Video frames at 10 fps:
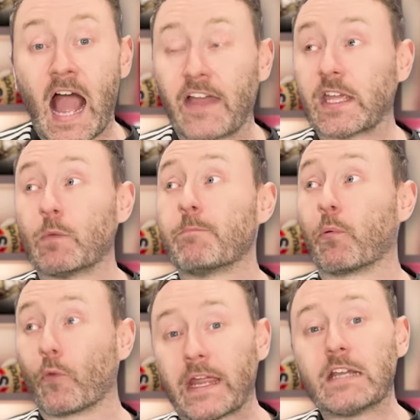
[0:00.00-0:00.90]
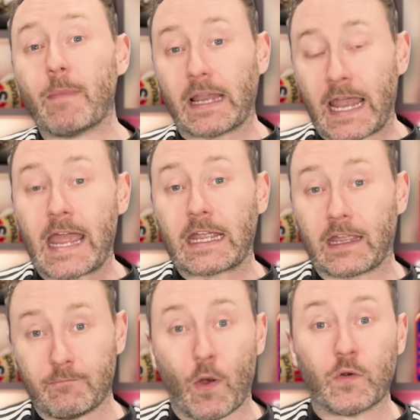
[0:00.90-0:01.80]
I think it would break my leg
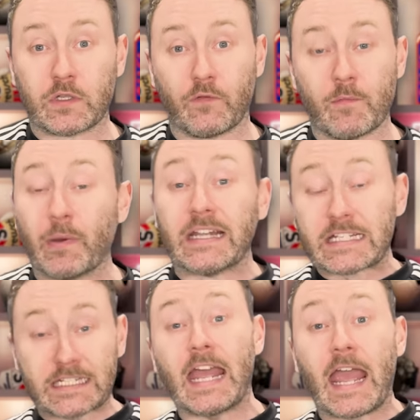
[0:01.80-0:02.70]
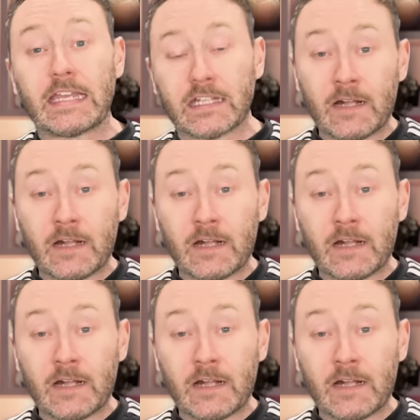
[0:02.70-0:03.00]
in most of them, but instead,